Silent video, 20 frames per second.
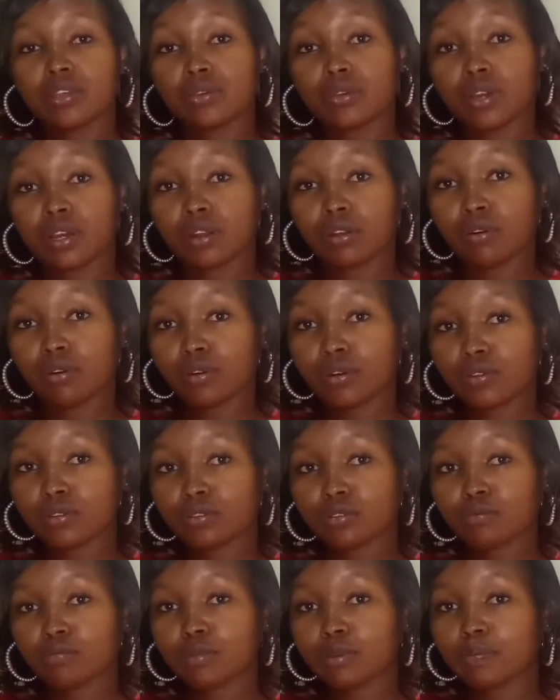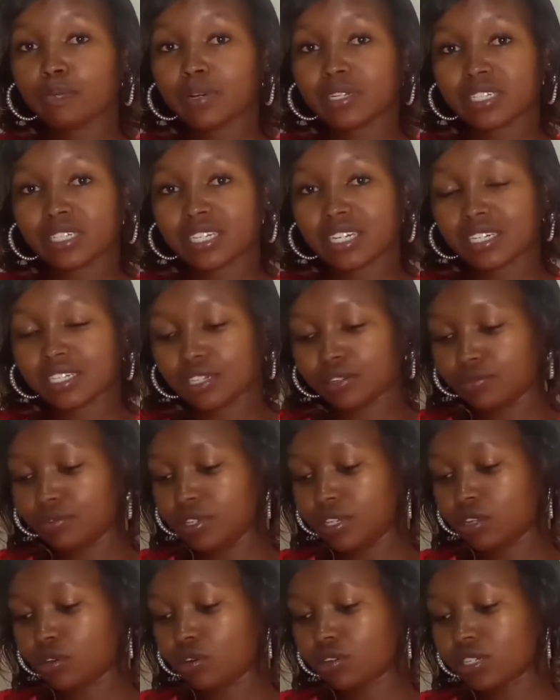can also be partnering
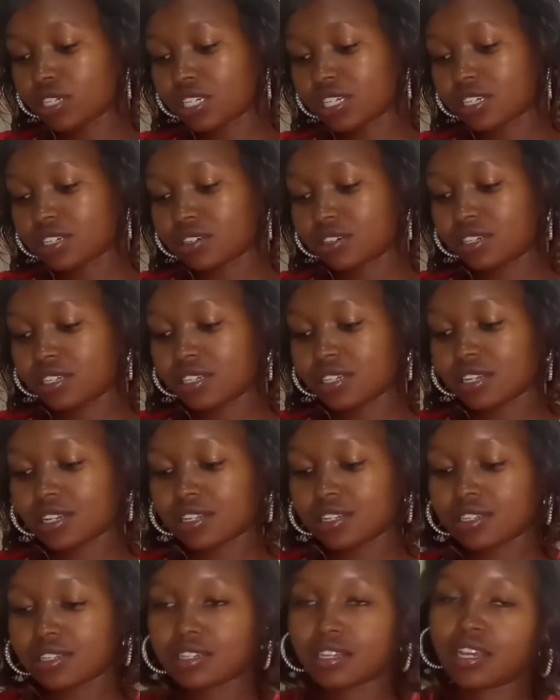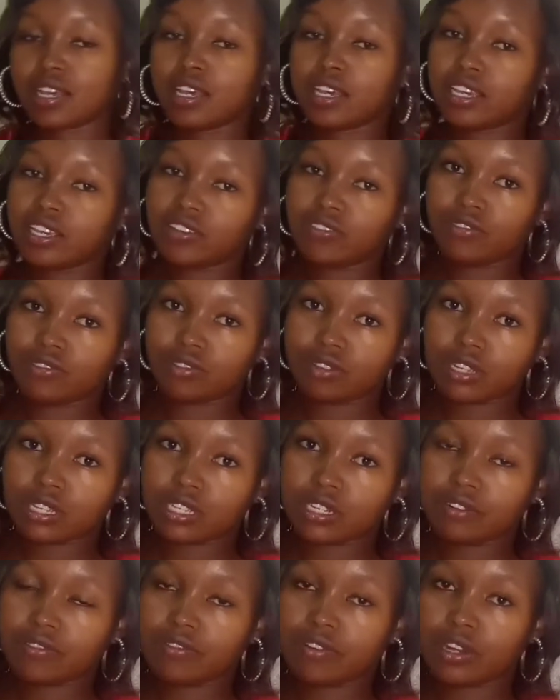with content creators if you're
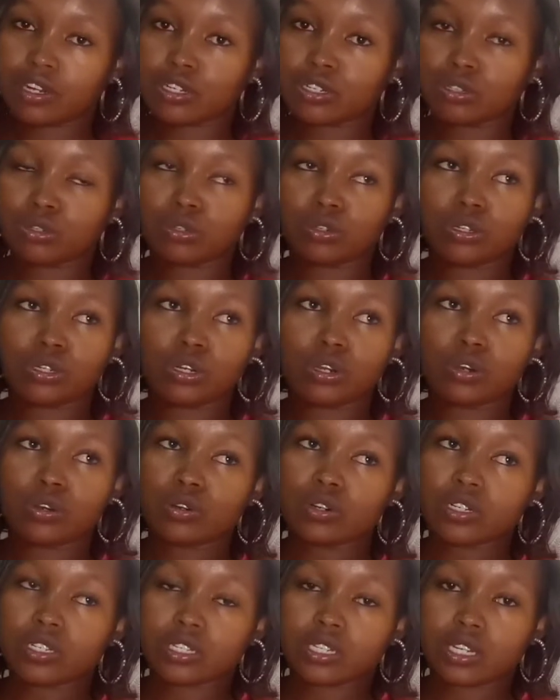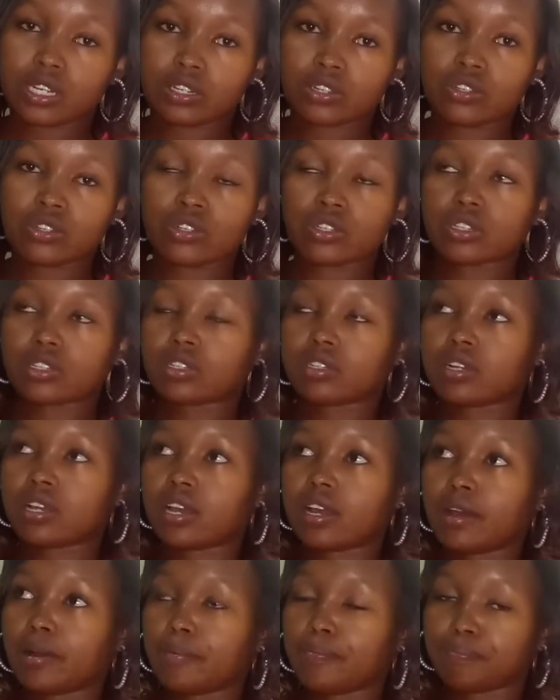in fashion or such
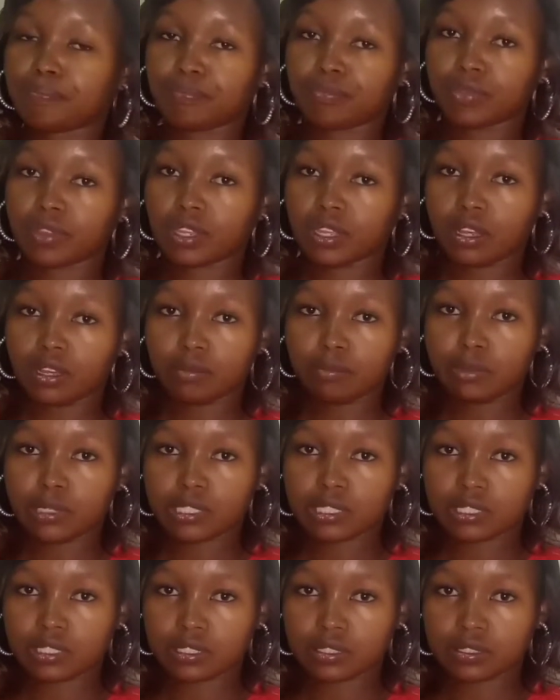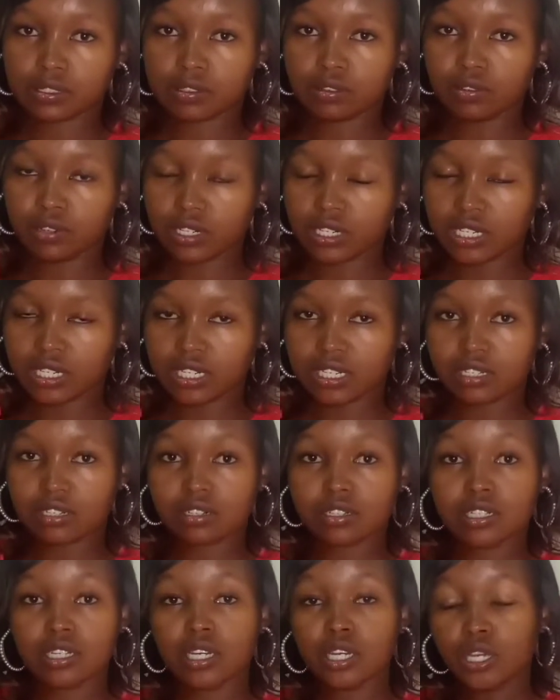business or
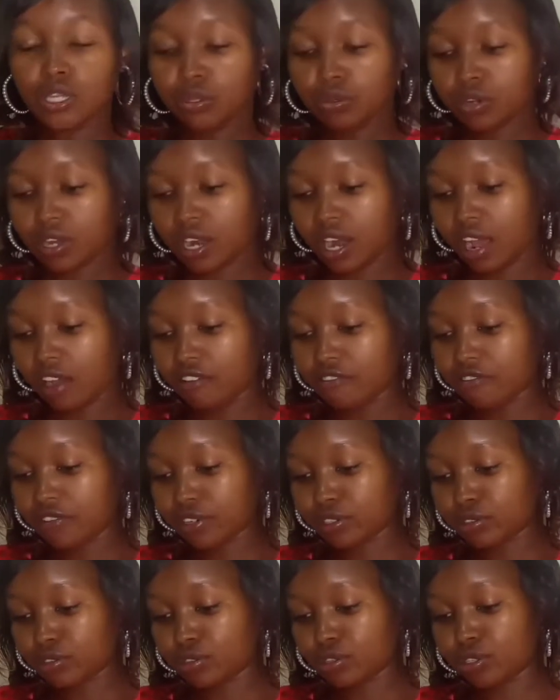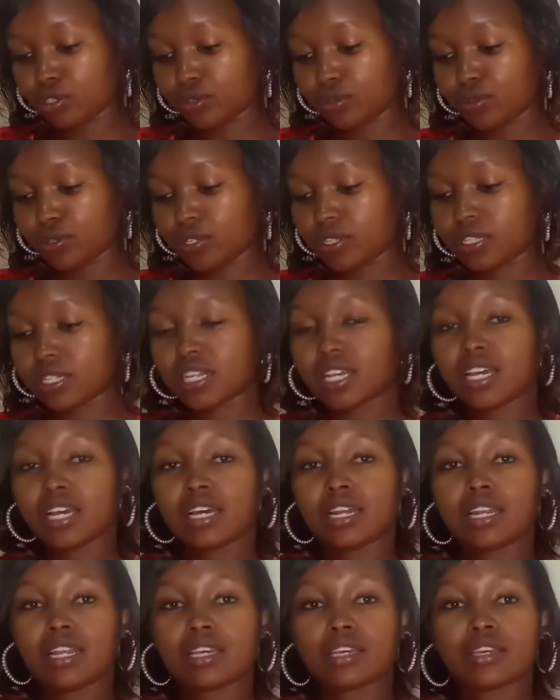industry. You can have fashion shows.
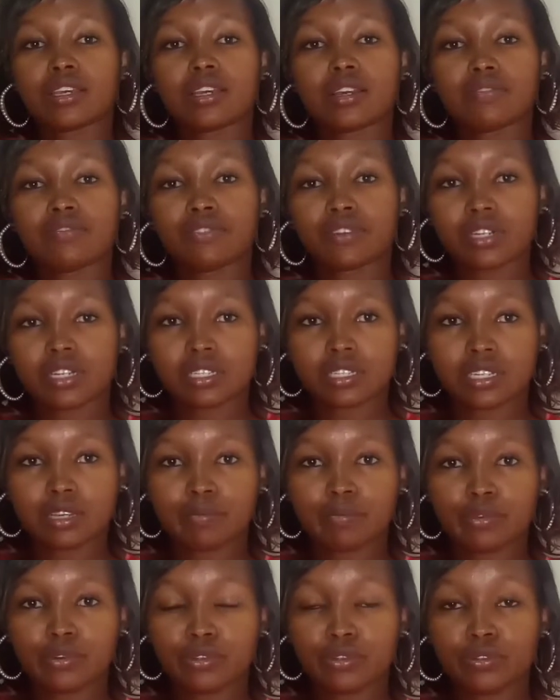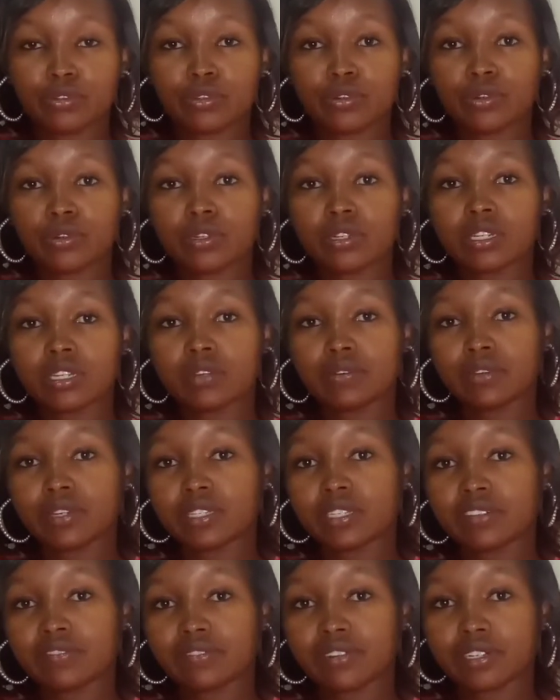Like, for example, you know the way
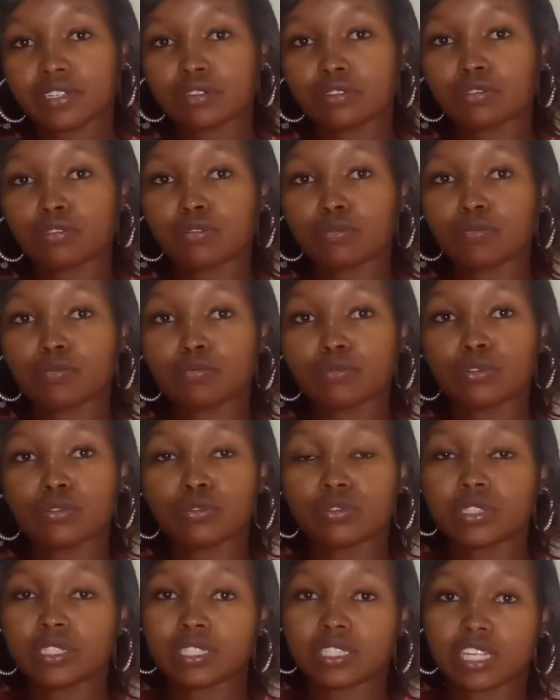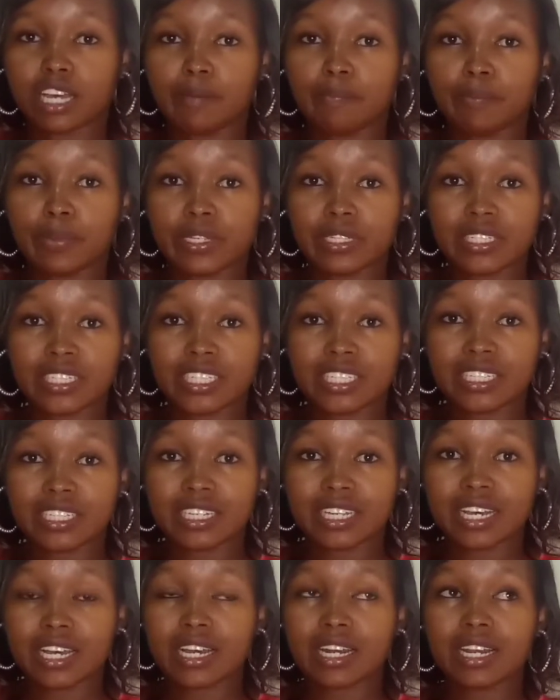Safaricom do these campaigns.
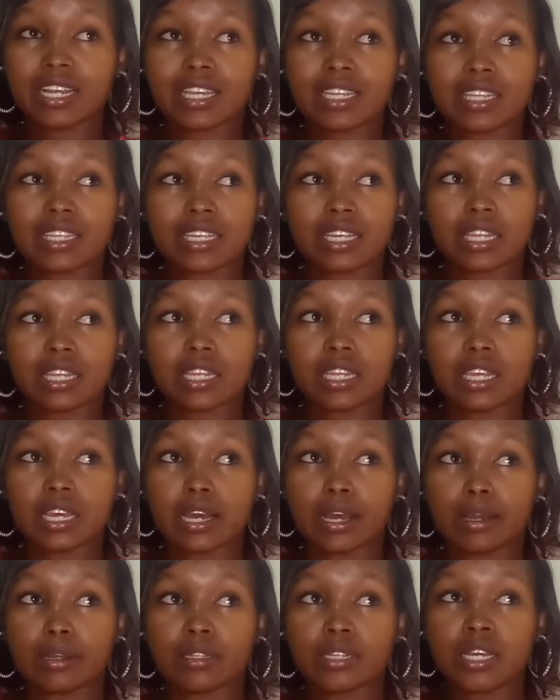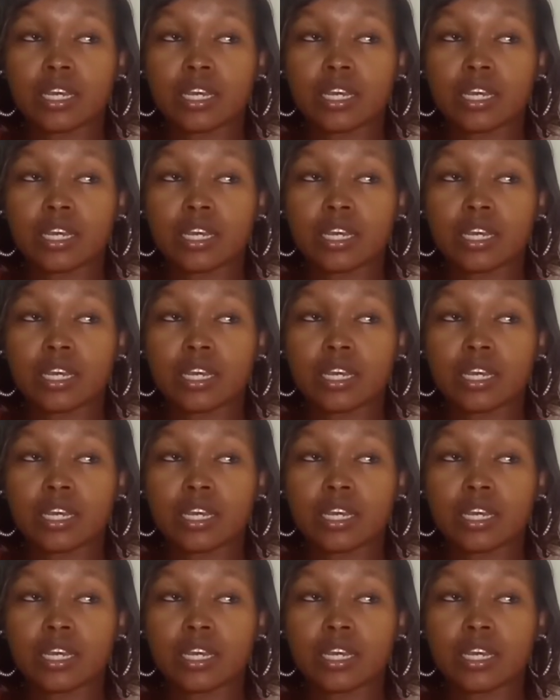I think their